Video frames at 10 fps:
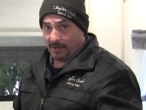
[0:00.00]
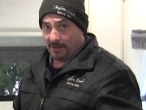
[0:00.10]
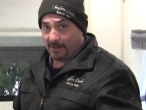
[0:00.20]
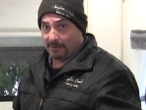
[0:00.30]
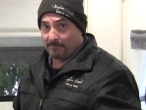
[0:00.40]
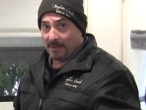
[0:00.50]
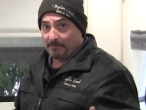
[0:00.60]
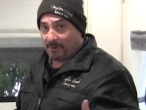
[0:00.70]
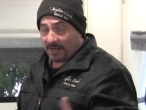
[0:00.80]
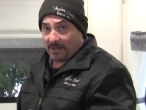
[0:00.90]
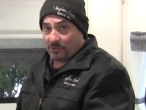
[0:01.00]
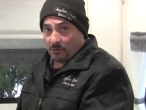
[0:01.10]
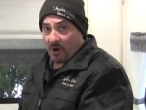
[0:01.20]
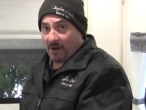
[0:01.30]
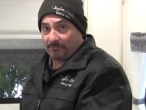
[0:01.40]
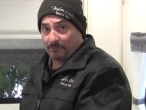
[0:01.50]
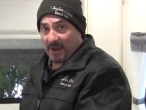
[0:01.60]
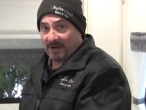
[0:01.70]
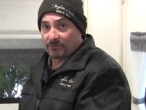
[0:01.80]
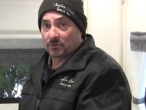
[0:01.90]
Um, but I do offer
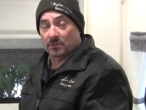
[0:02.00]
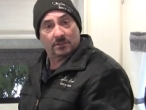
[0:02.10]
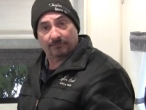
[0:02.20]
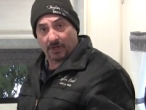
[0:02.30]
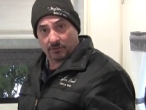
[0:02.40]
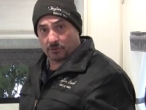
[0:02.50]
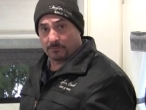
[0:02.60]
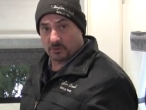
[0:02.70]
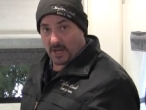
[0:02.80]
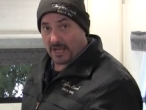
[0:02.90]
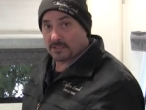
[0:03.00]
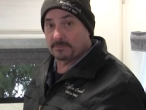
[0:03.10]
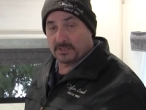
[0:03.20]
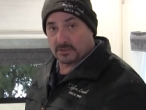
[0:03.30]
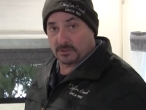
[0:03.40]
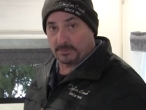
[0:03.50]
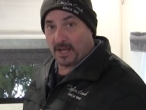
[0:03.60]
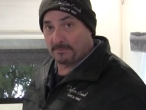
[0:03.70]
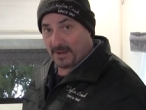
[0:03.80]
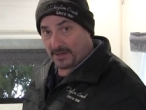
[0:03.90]
mattresses if customers ask me to
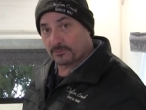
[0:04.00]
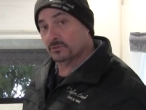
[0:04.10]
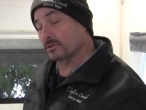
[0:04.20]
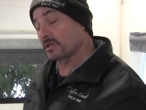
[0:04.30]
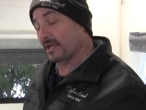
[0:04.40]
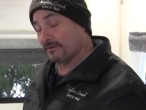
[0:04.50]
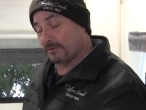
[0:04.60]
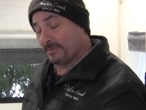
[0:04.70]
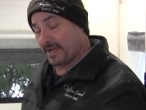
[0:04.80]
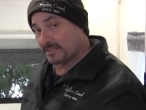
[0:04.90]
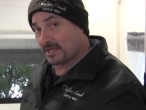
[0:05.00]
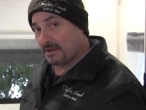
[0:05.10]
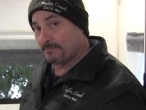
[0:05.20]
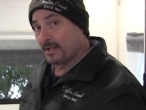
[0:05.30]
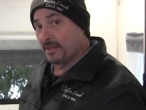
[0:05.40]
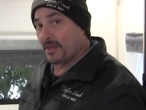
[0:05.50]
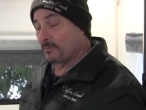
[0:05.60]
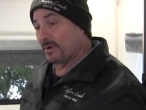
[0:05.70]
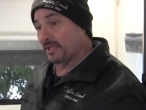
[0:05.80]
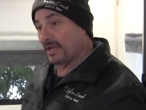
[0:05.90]
supply mattresses. I give them heads up
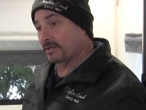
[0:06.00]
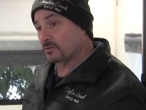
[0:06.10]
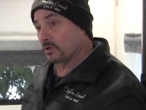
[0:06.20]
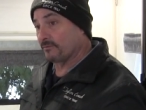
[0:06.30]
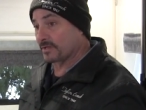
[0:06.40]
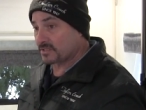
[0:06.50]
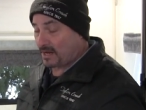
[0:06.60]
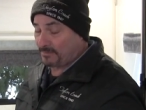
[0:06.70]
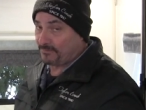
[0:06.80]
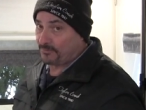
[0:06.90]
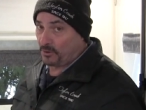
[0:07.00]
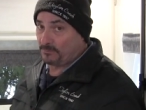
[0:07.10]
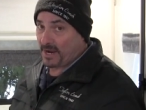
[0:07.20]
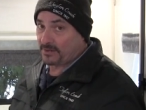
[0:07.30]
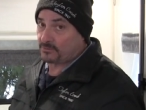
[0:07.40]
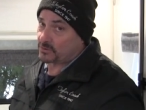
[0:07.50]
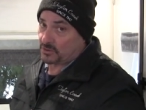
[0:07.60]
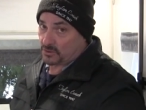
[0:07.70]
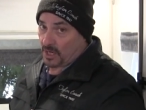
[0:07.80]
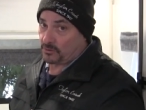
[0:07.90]
that we like sort of a semi-firm mattress.
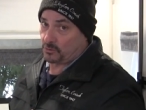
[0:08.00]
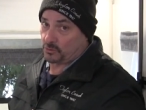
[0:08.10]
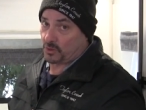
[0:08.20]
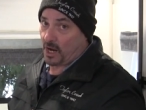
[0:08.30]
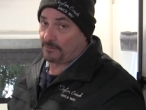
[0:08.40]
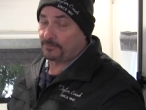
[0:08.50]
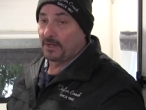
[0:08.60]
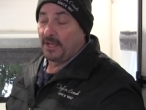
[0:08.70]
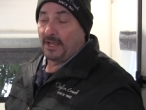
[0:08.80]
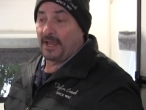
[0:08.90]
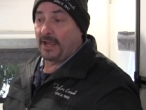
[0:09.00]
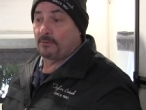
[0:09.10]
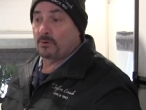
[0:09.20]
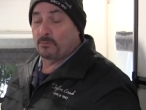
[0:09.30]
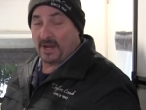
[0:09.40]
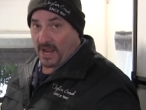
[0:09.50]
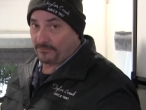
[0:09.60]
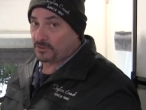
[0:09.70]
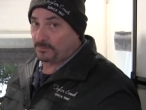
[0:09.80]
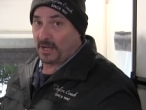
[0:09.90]
It's not too soft. And when we
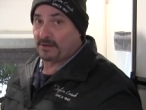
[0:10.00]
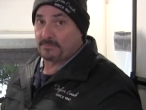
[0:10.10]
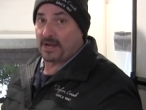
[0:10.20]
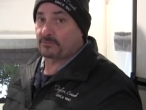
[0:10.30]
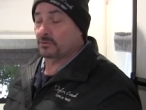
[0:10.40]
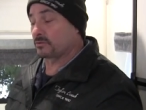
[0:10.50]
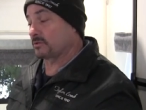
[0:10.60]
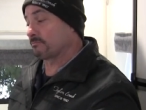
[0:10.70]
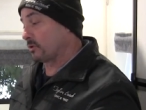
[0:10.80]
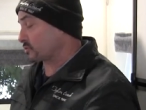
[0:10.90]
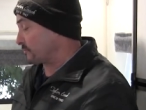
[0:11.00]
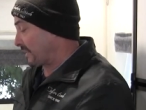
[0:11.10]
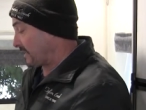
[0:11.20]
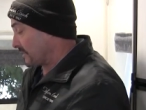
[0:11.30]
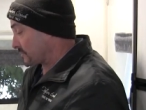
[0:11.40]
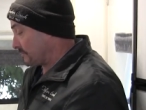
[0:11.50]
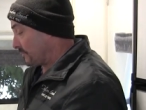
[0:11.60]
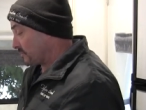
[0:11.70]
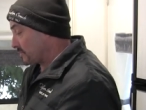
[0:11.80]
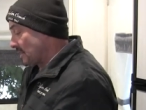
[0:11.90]
have supplied mattresses, most of my
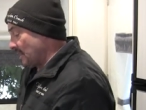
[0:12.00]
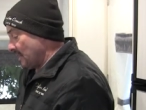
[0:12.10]
customers